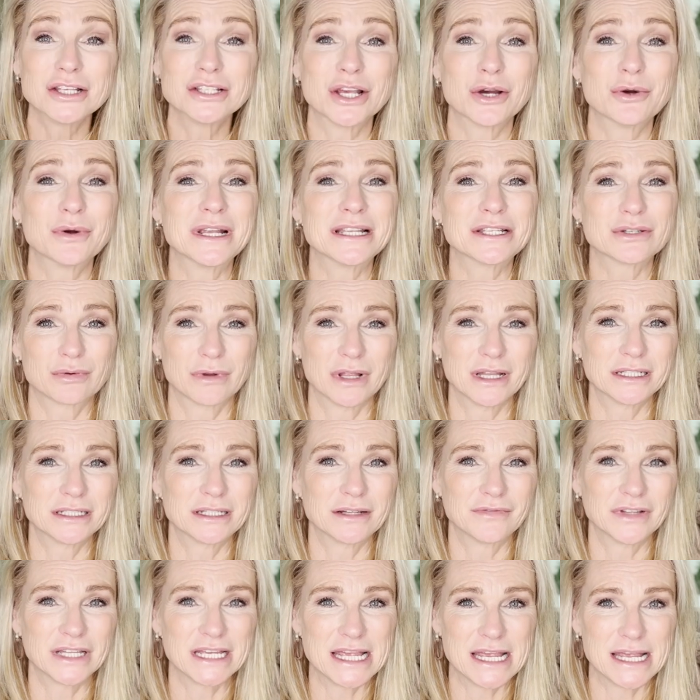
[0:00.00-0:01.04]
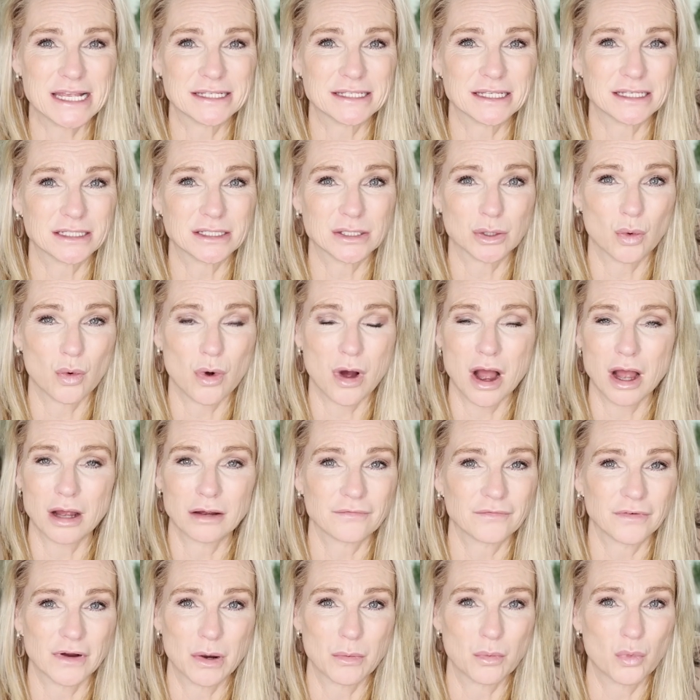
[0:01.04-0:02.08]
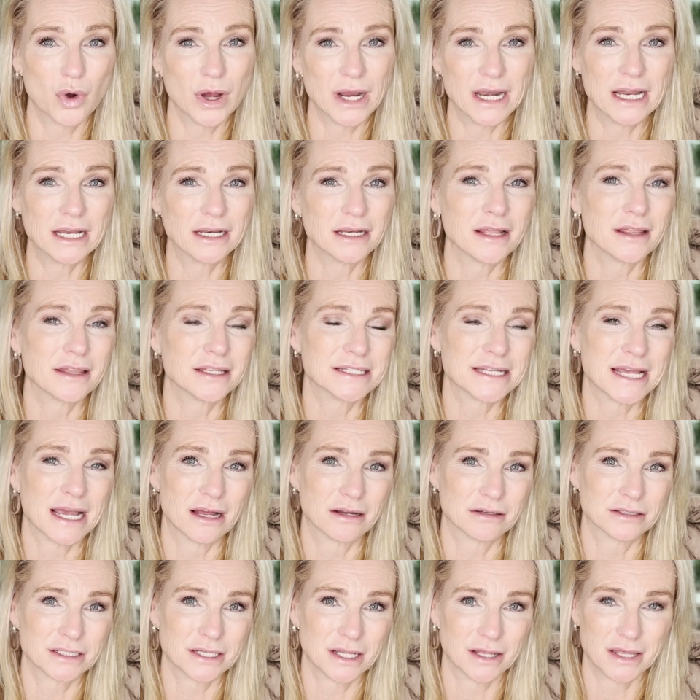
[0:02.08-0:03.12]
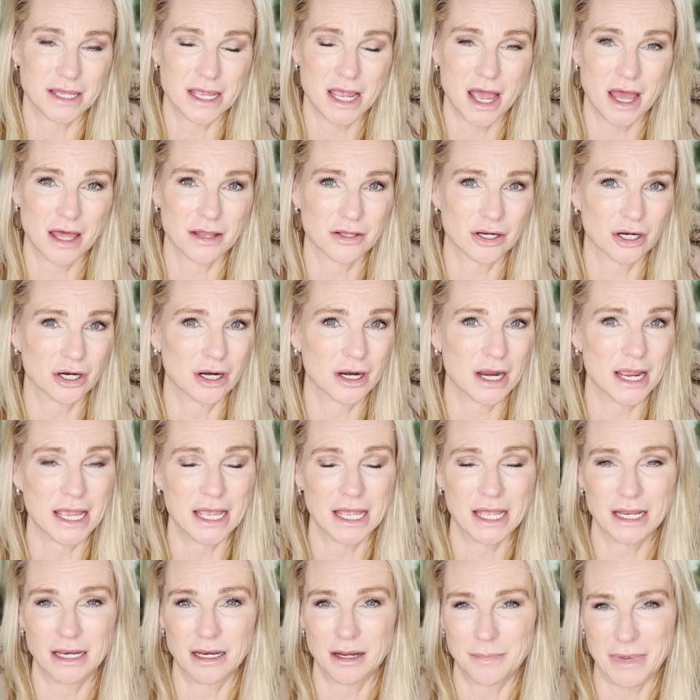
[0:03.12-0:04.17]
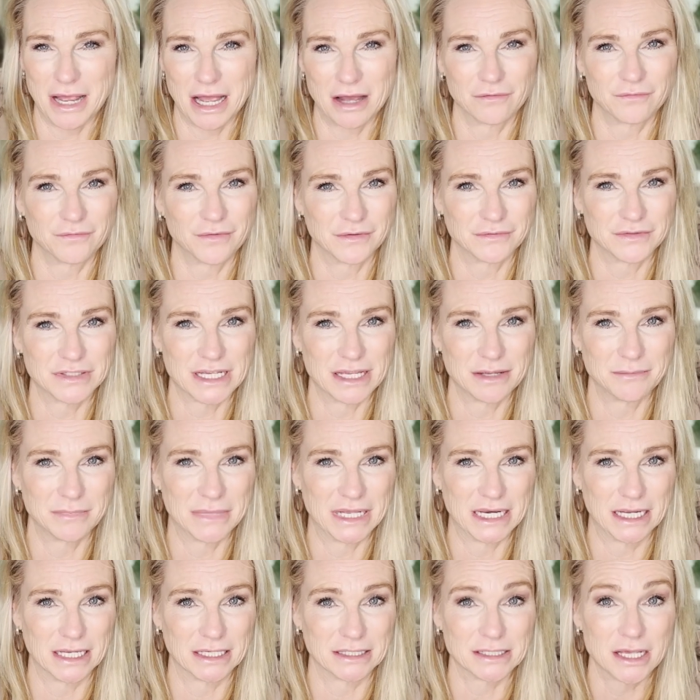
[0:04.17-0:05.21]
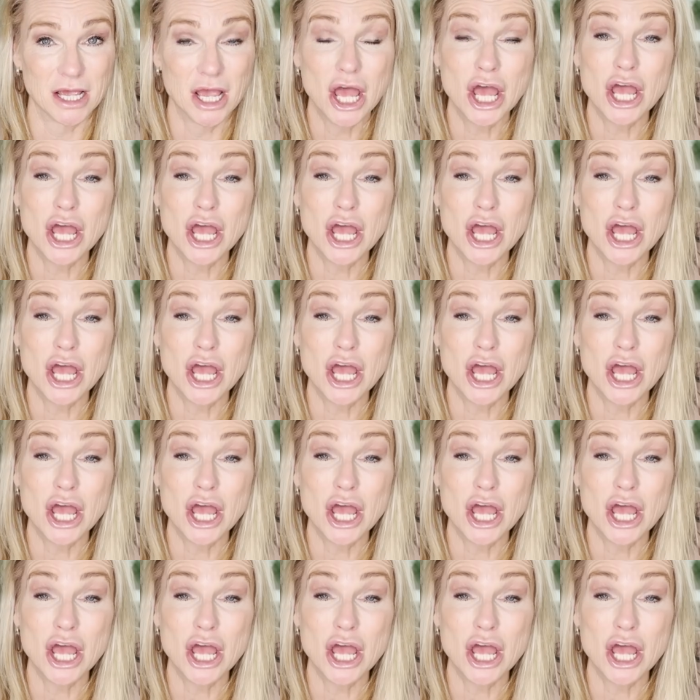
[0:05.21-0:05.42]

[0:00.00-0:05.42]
So it's relatively easy to walk from one end of the town to the other in about 15 minutes.